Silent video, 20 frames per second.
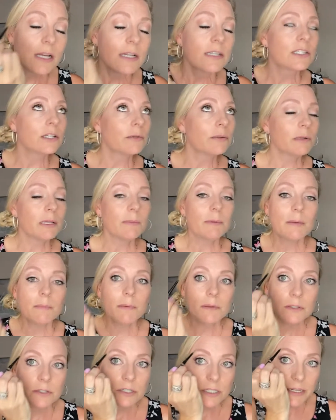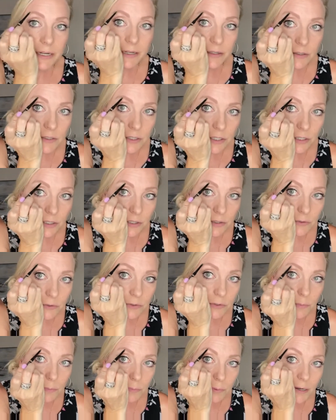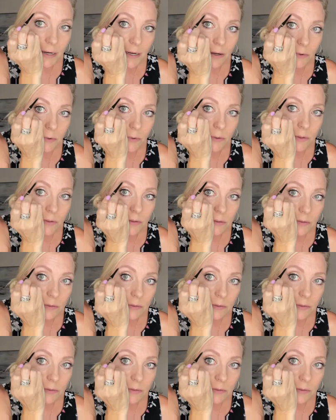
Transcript: So many people are scared to use brow